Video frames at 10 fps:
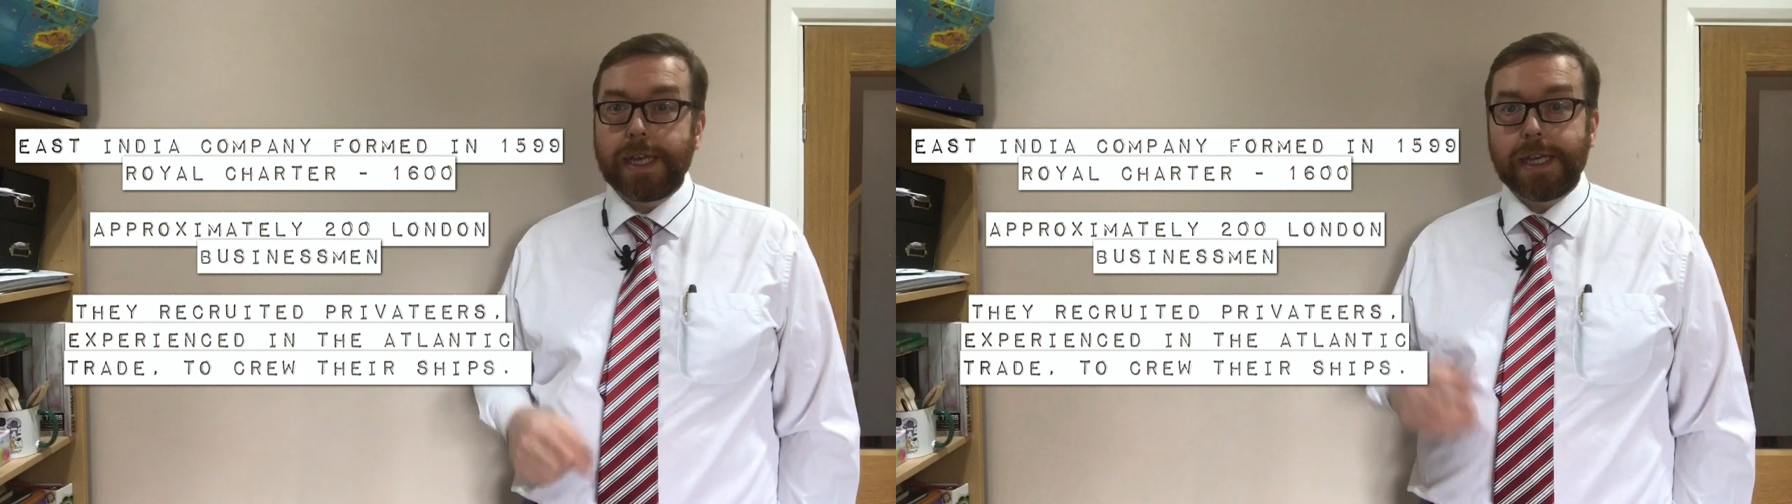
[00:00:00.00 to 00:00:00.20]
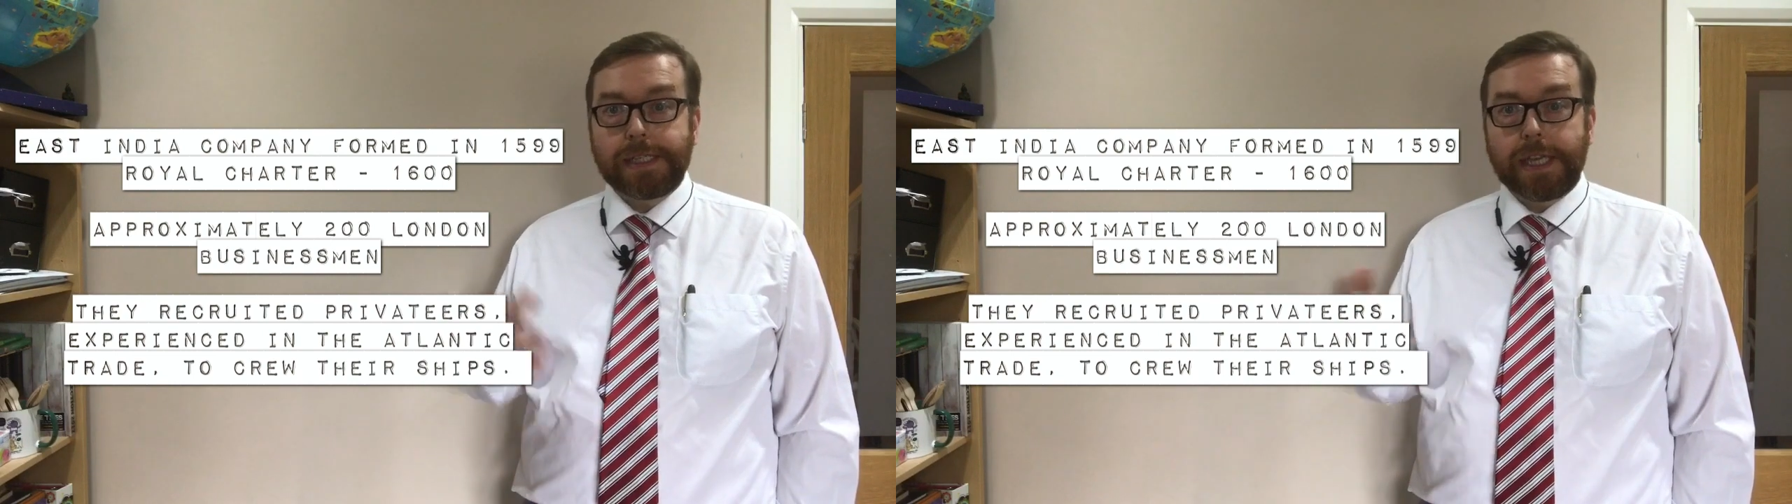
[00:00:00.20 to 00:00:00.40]

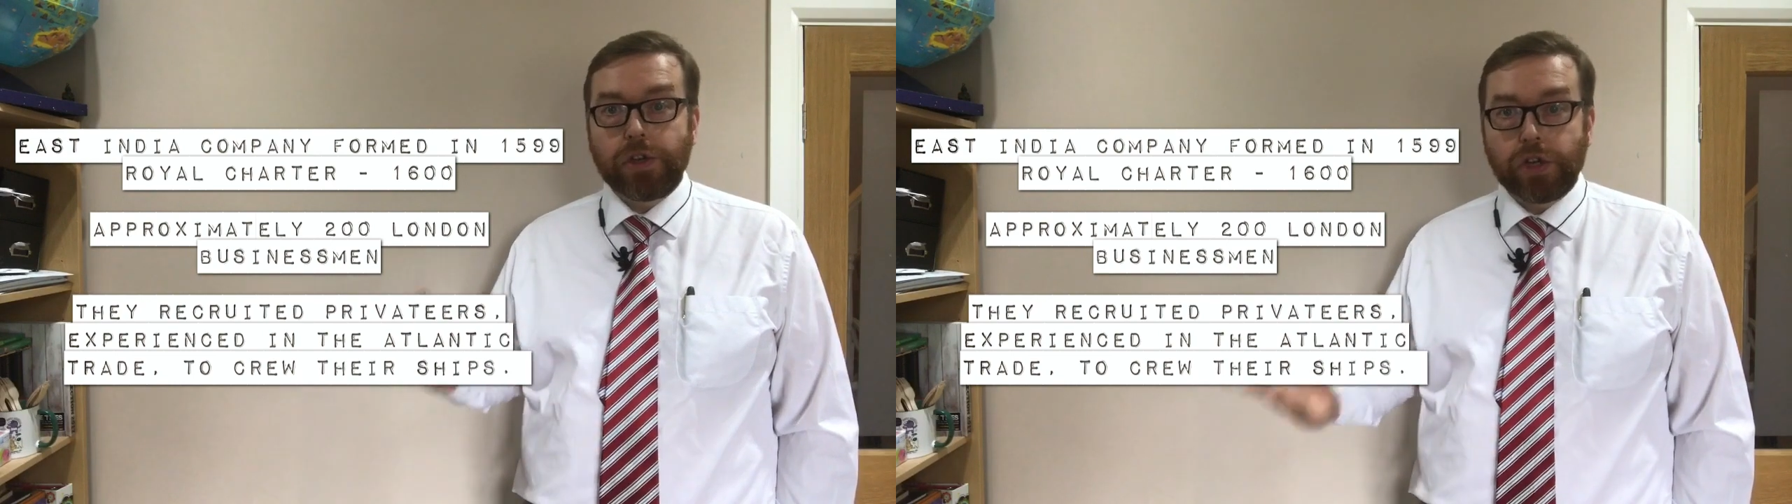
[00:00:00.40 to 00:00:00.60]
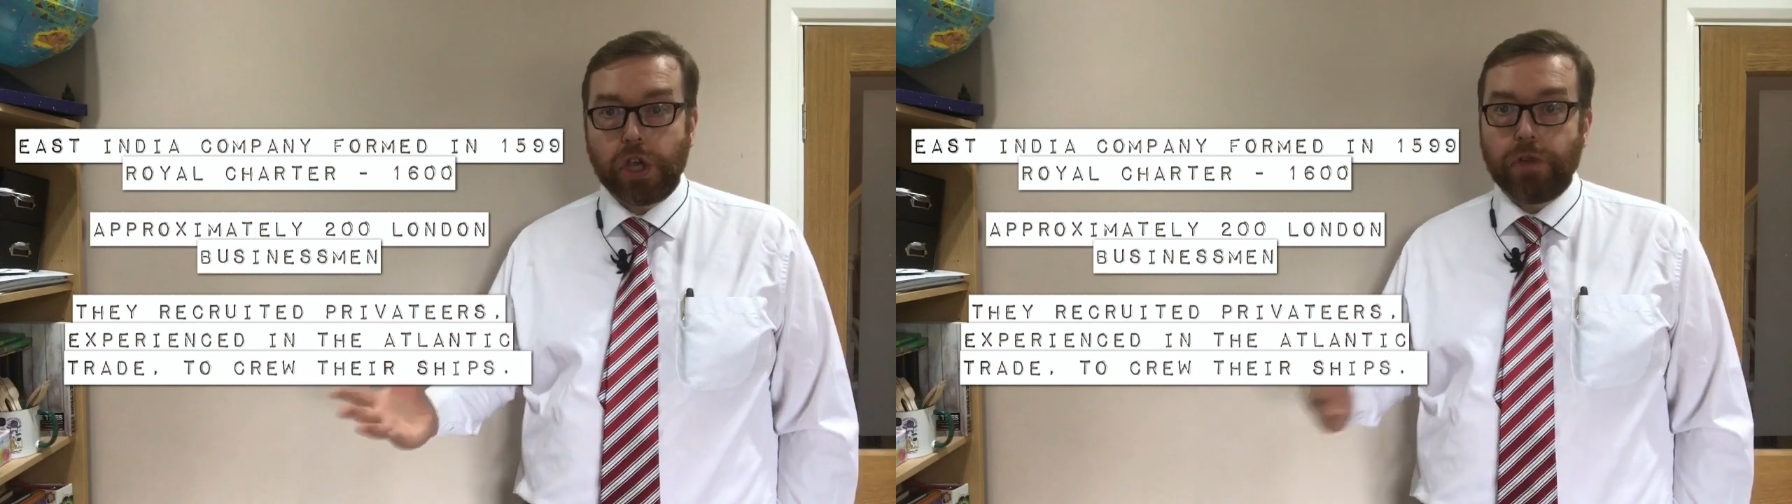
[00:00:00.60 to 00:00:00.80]
as they
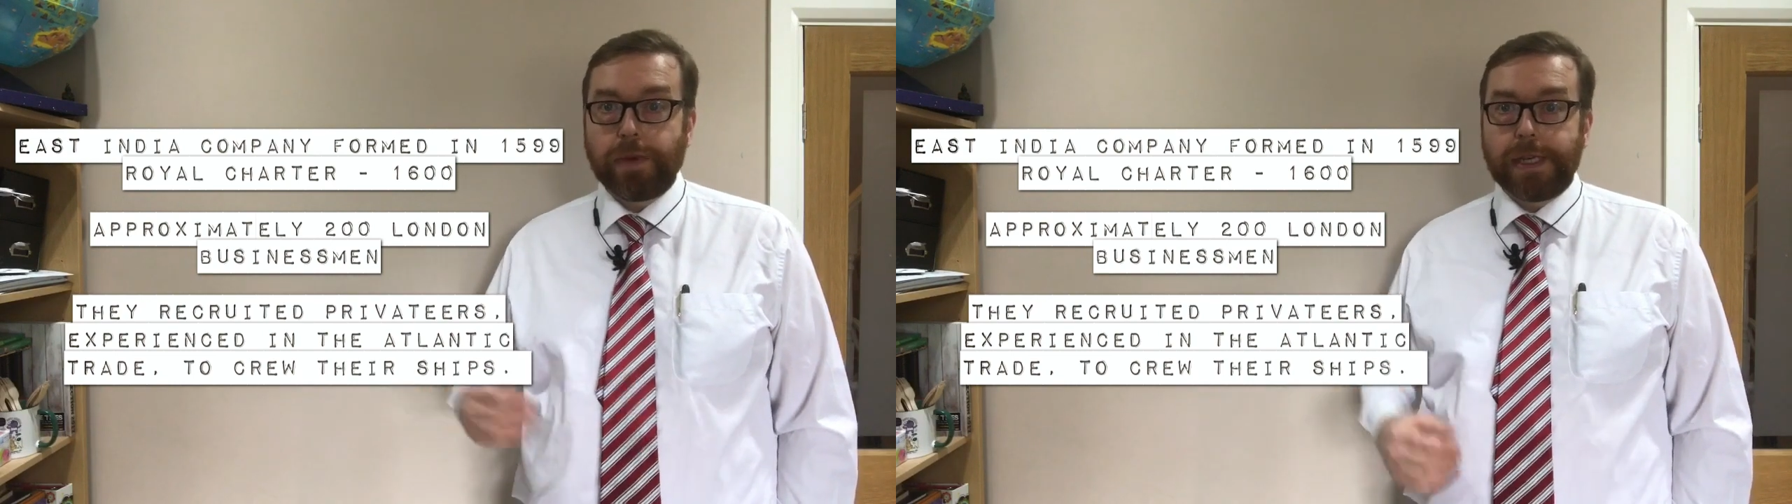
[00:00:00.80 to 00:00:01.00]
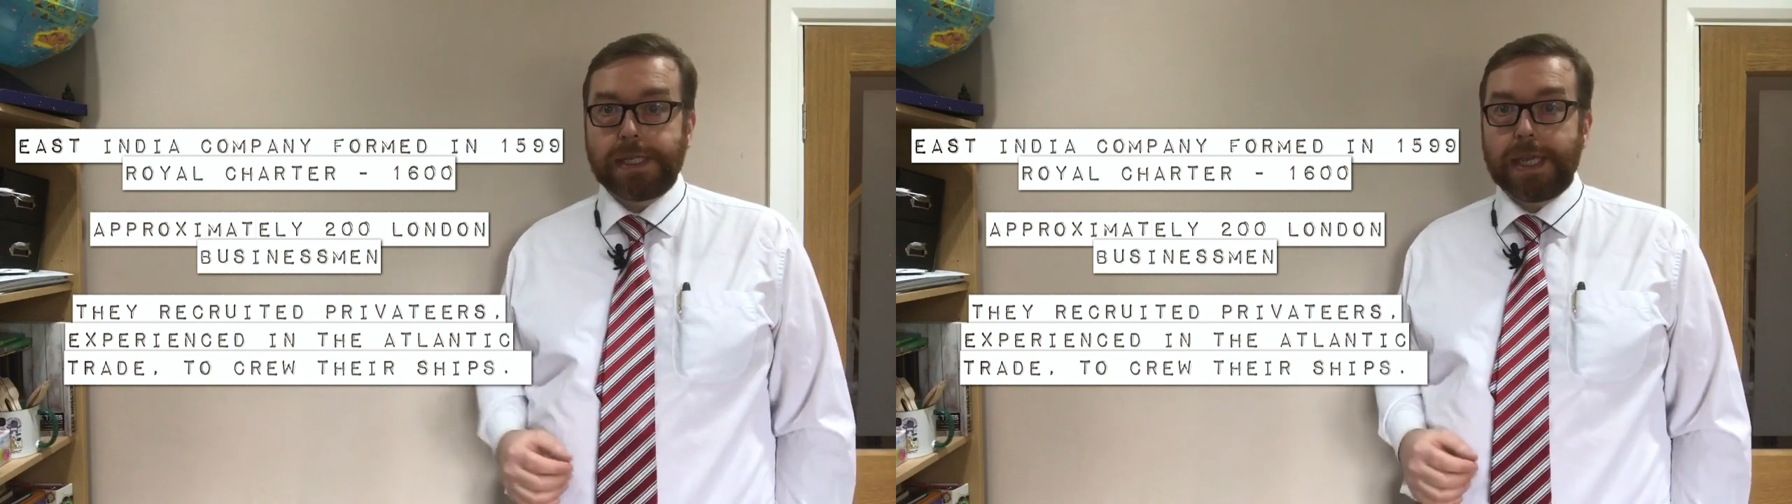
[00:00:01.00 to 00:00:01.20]
could go
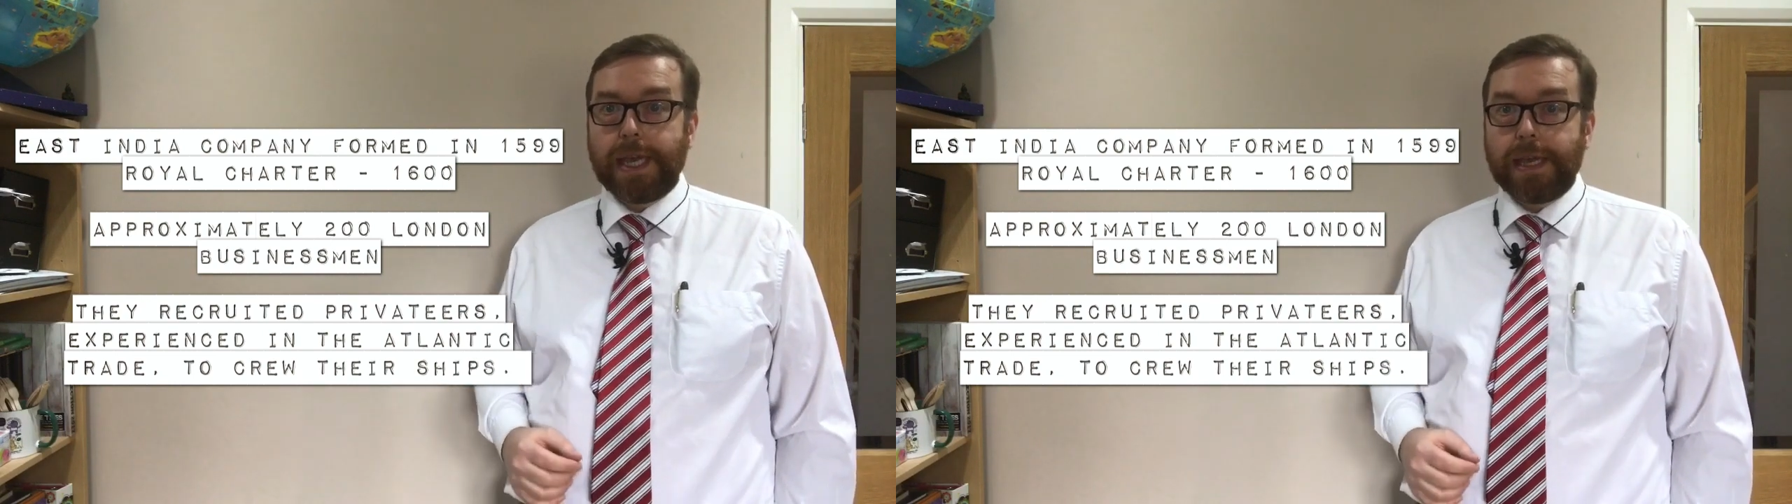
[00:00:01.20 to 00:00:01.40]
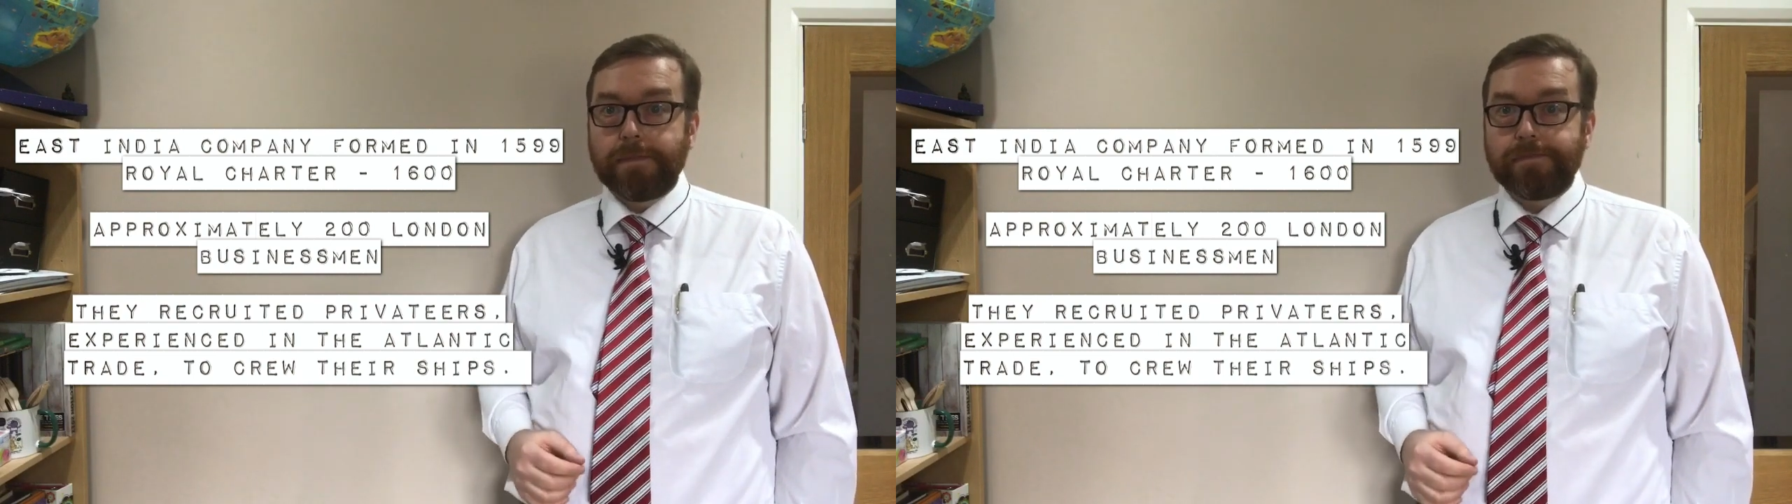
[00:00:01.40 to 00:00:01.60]
by sea.